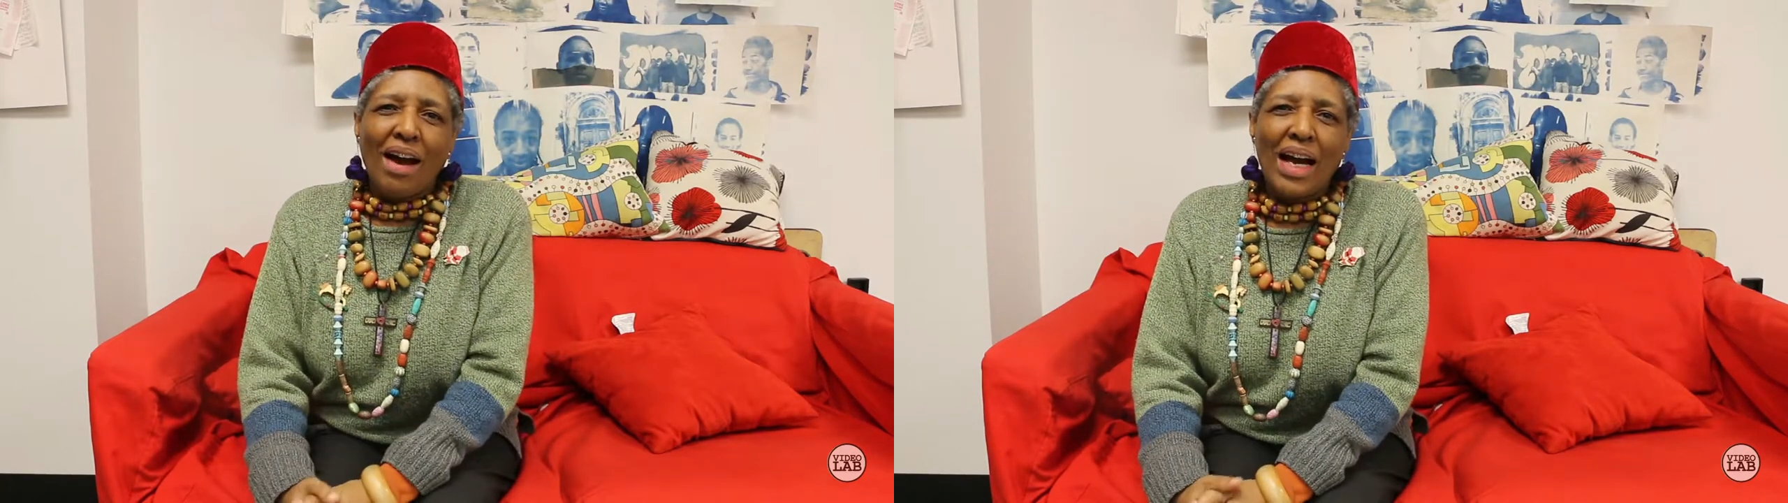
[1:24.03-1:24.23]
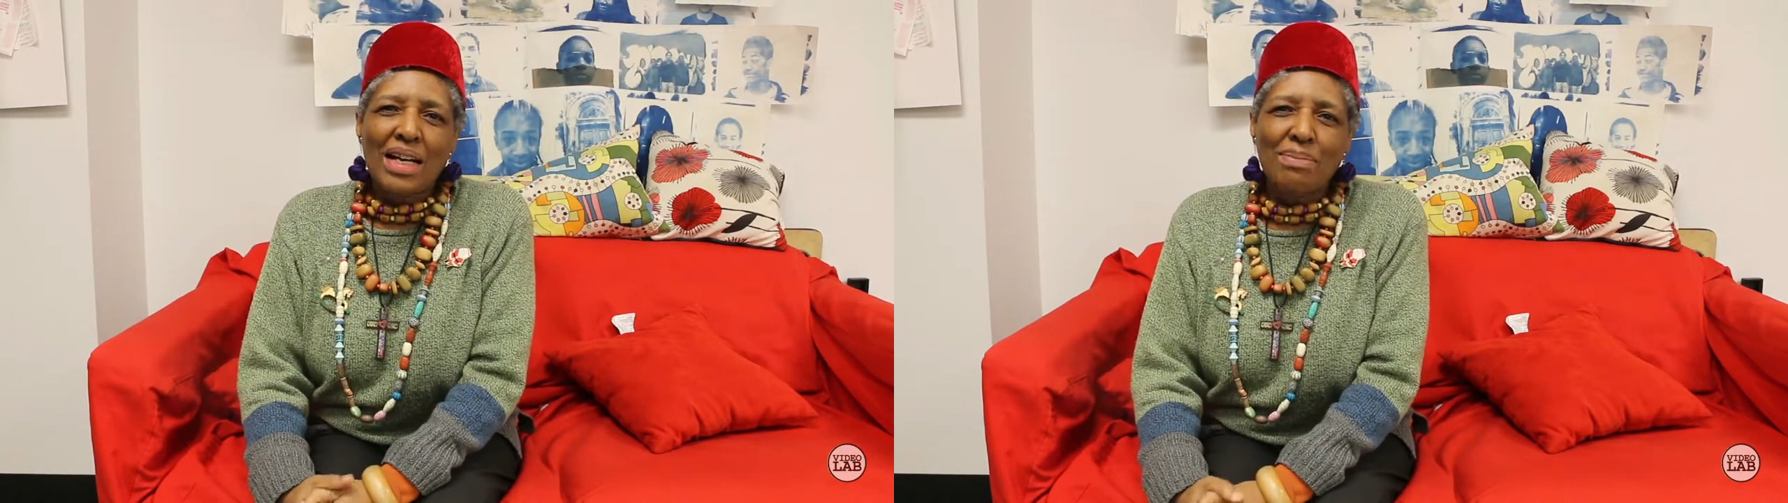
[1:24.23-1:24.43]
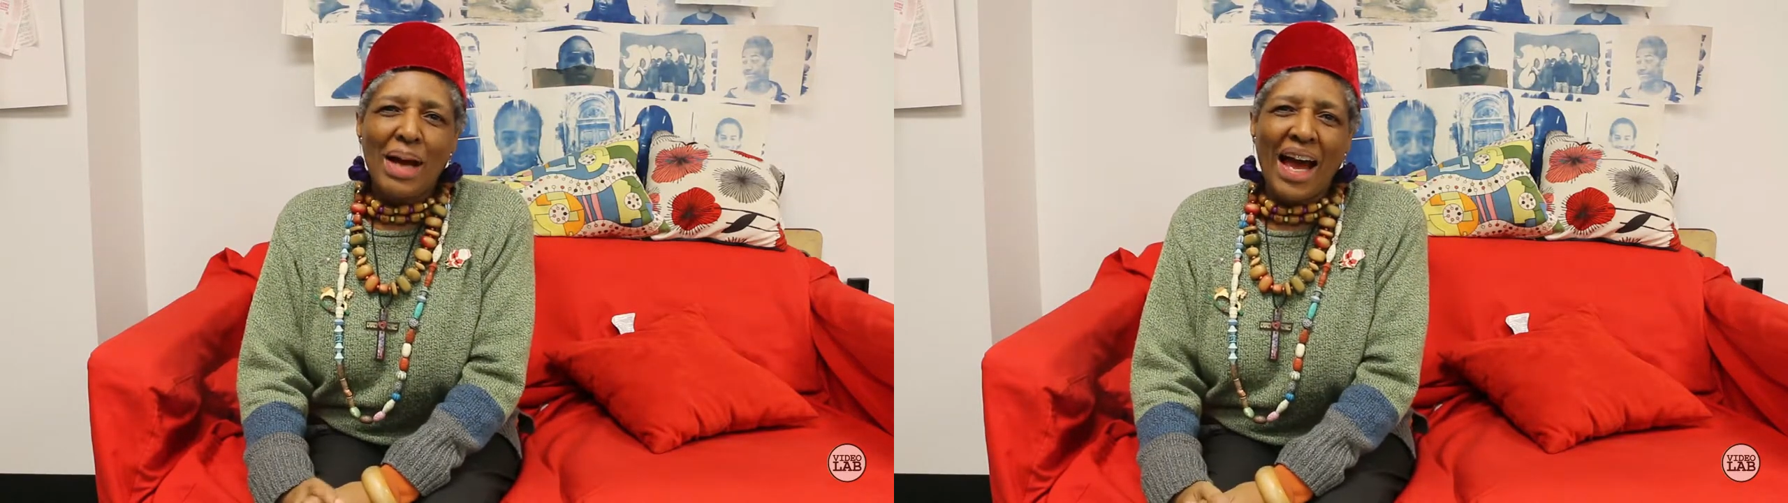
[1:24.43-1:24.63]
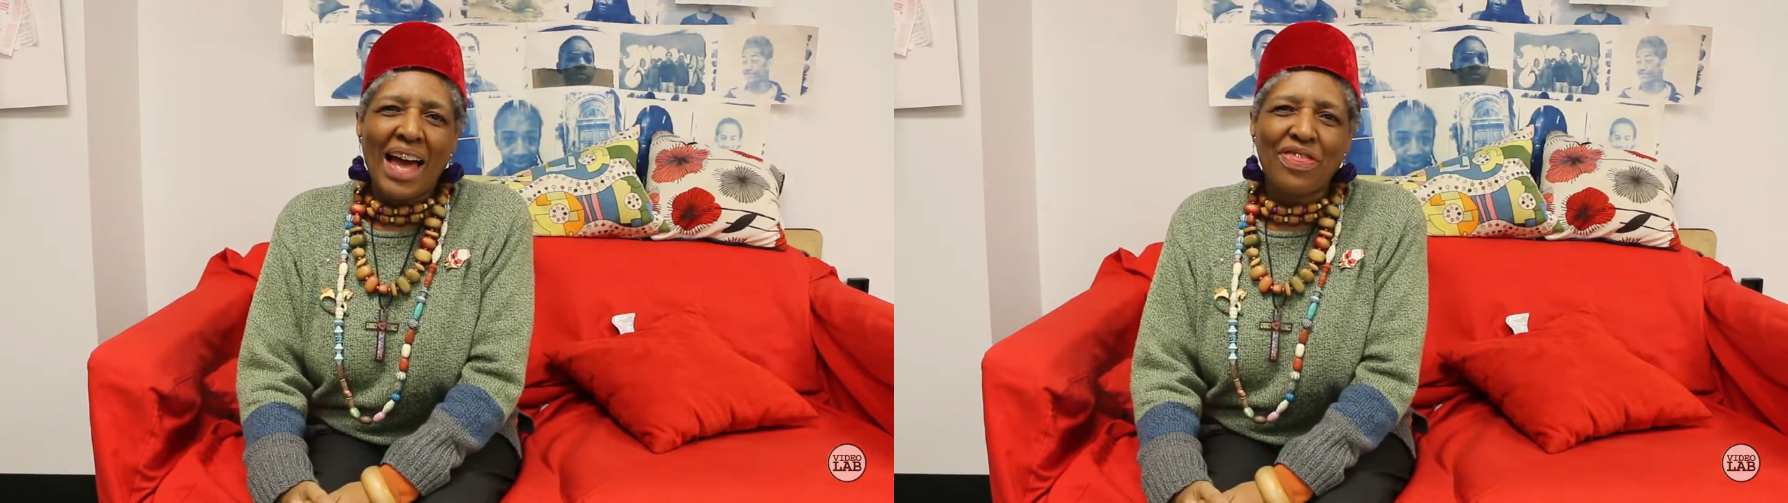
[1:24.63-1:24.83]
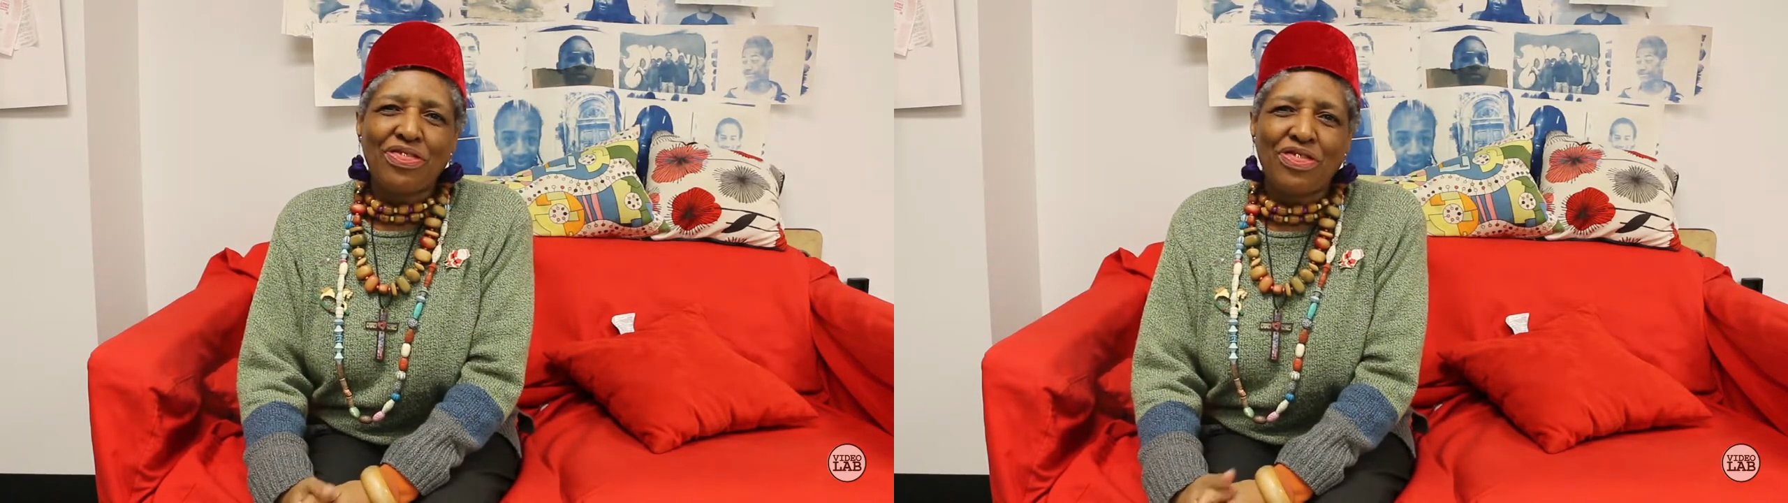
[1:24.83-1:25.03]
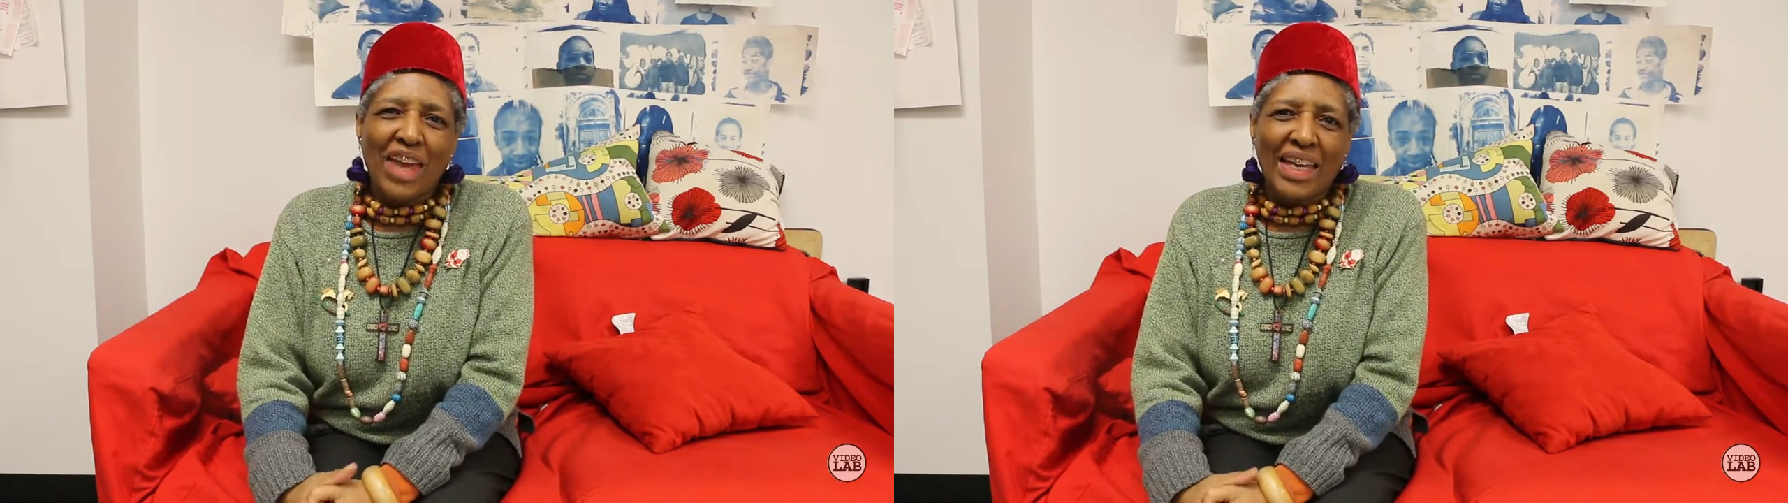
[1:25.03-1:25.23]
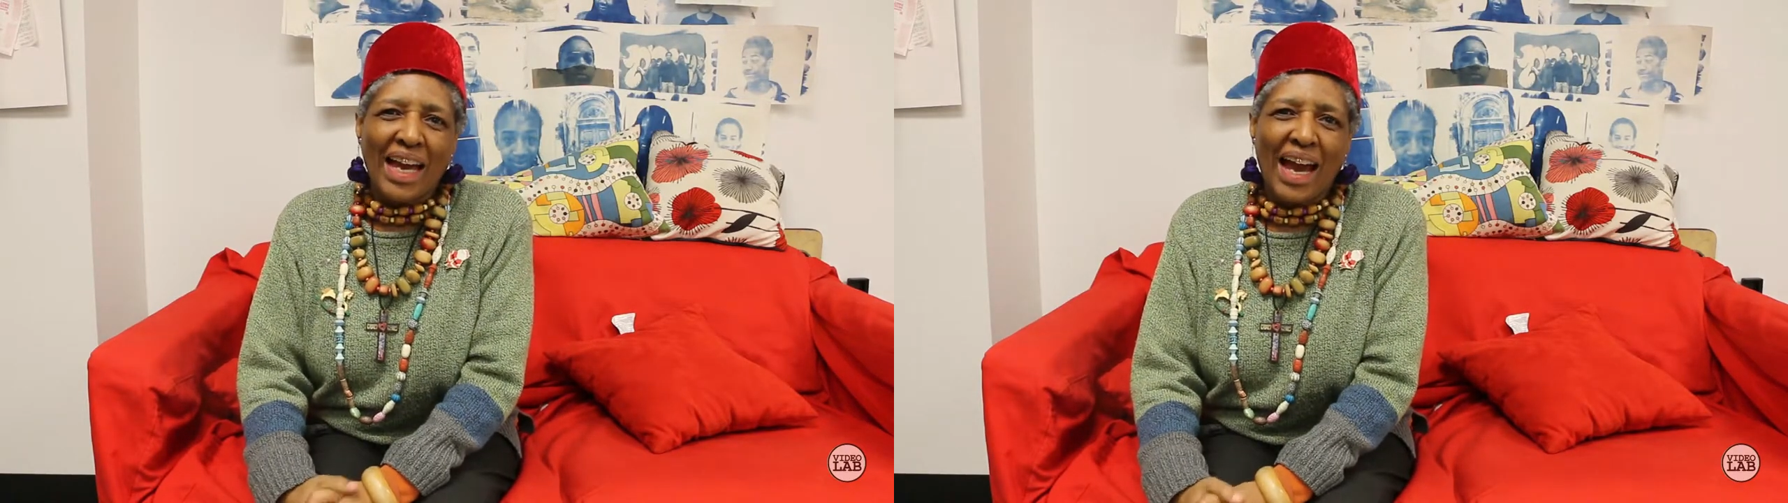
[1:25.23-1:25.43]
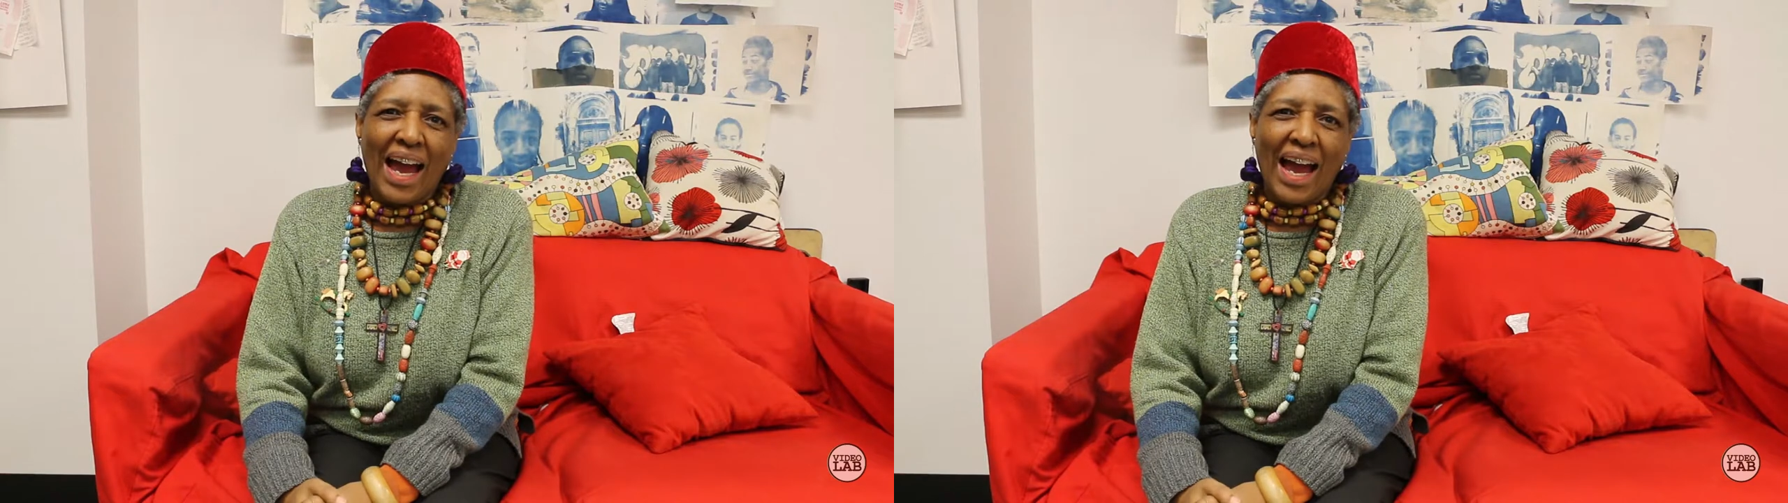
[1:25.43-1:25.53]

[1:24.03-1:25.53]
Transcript: I think